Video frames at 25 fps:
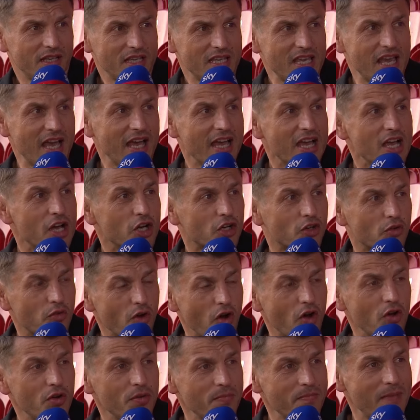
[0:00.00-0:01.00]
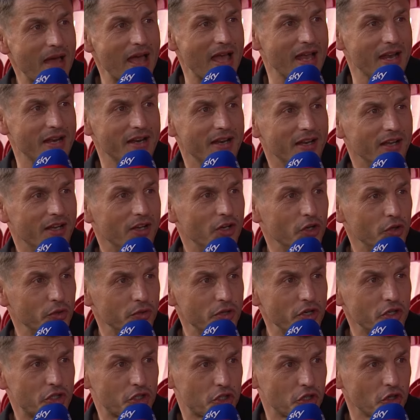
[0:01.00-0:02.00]
Yeah, grown men
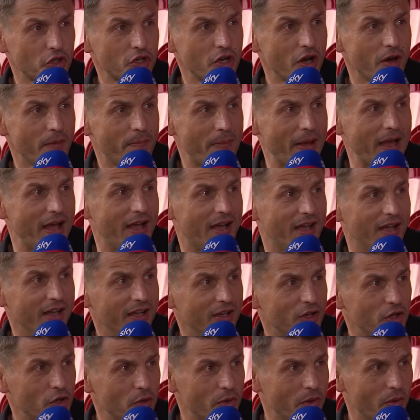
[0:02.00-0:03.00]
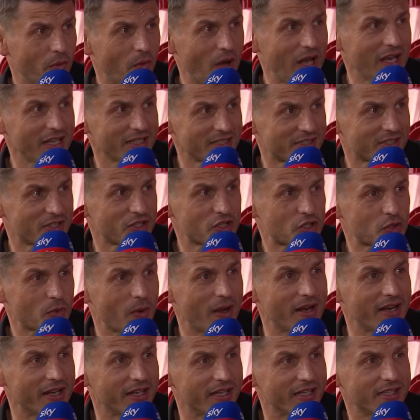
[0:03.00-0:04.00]
who should know better, who are well into the
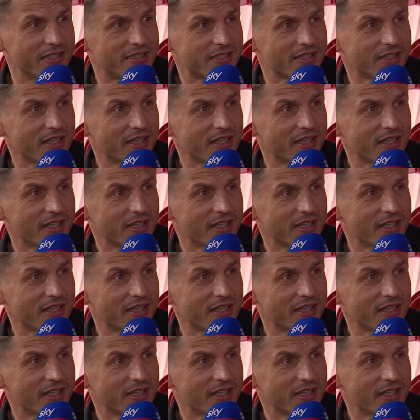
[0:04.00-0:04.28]
20s,